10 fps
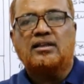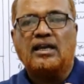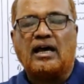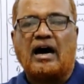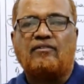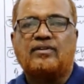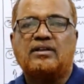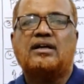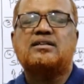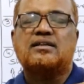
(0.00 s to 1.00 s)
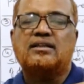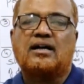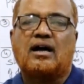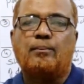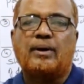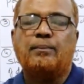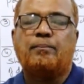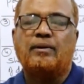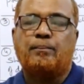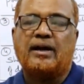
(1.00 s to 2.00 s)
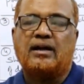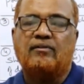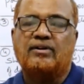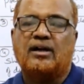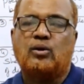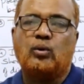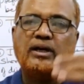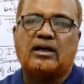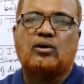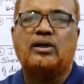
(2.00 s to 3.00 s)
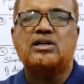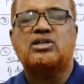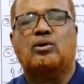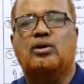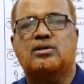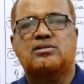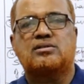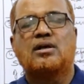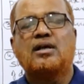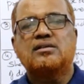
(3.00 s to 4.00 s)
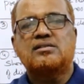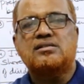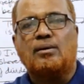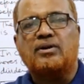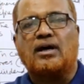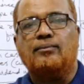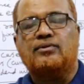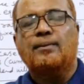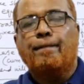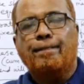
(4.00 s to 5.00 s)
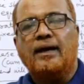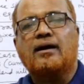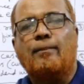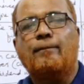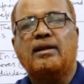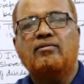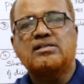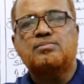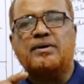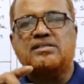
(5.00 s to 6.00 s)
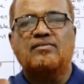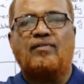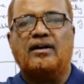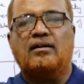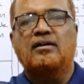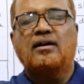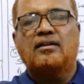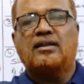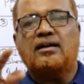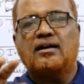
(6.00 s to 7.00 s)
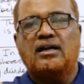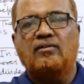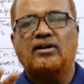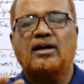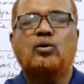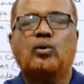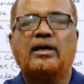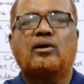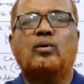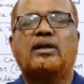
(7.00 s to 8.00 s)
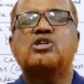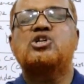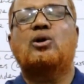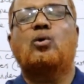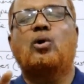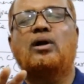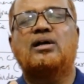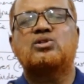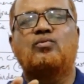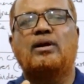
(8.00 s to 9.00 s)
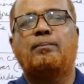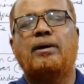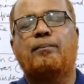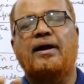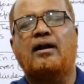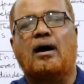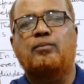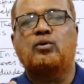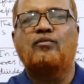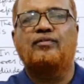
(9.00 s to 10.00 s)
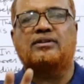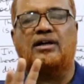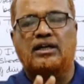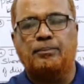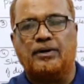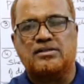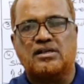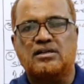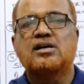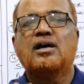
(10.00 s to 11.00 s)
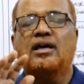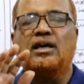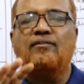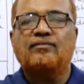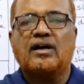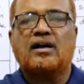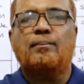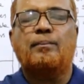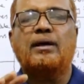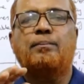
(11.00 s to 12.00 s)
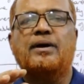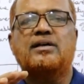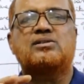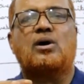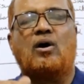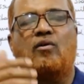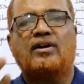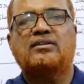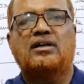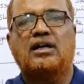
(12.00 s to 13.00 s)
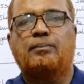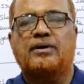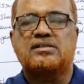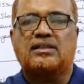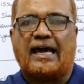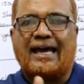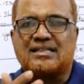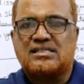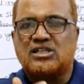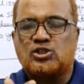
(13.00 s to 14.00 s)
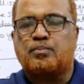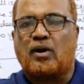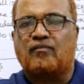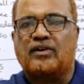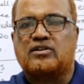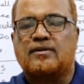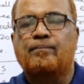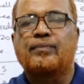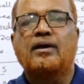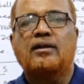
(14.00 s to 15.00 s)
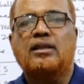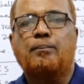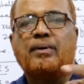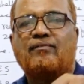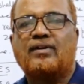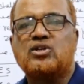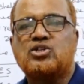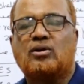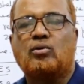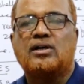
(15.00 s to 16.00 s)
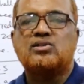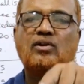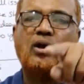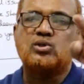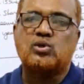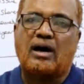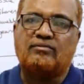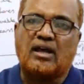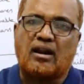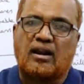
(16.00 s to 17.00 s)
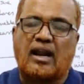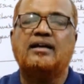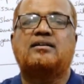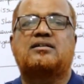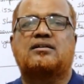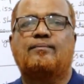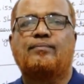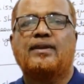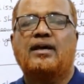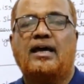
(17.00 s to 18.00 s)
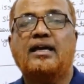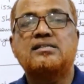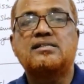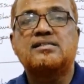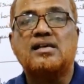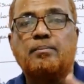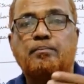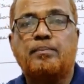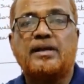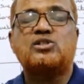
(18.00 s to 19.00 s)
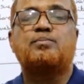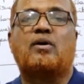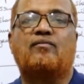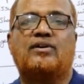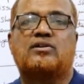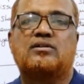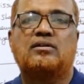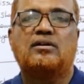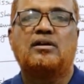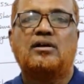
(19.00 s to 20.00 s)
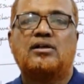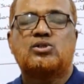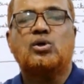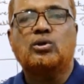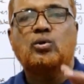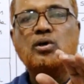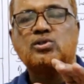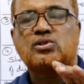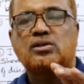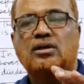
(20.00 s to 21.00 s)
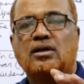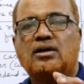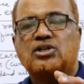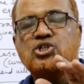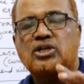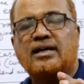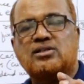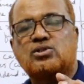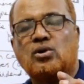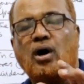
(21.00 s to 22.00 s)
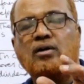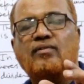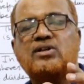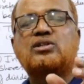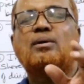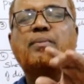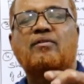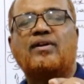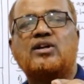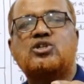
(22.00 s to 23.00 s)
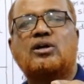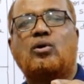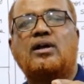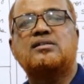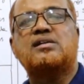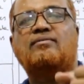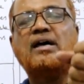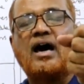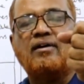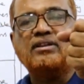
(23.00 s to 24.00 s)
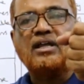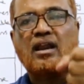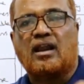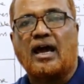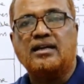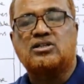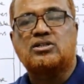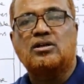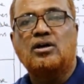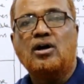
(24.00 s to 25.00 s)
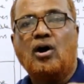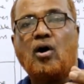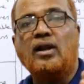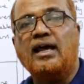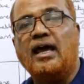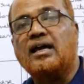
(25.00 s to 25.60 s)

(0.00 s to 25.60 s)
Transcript: Then after that, the company will pay dividend to equity shareholders. Sometimes a company will specify that dividend to equity shareholders will be paid up to thirty percent. If the company pays over thirty percent, the excess profit, the preference shareholders will also have the right in surplus profit. So those shares on which the preference shareholders are having the right on